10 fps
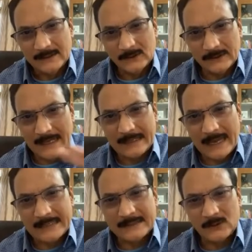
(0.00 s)
So that
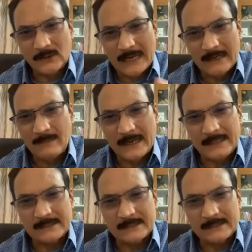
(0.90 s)
cash actually I will
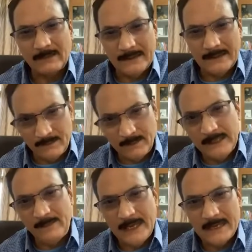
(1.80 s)
manage by
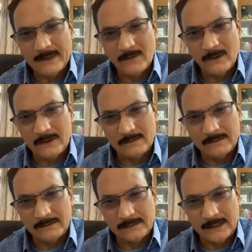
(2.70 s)
repaying my
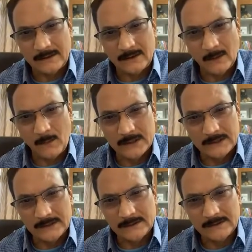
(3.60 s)

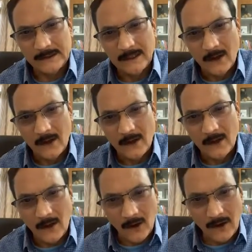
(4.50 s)
depositors
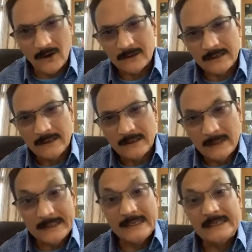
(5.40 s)
or by
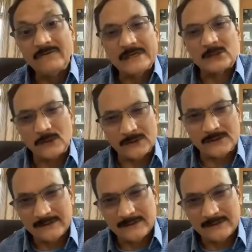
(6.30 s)
creating fresh loans.